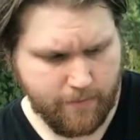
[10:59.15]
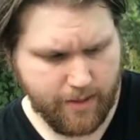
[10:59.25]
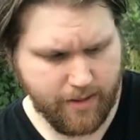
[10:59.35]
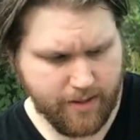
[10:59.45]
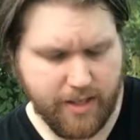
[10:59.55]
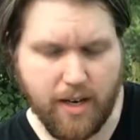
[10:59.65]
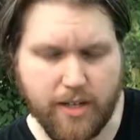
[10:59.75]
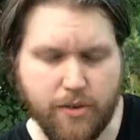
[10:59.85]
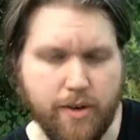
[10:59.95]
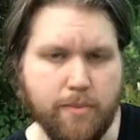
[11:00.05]
To the sea I
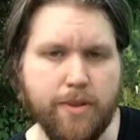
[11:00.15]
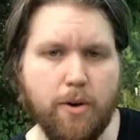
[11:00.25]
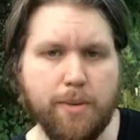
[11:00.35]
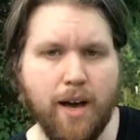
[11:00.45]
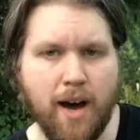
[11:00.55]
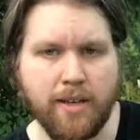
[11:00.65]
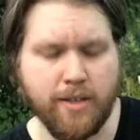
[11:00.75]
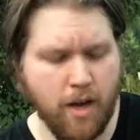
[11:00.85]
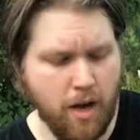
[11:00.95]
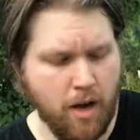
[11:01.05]
scream with open eyes,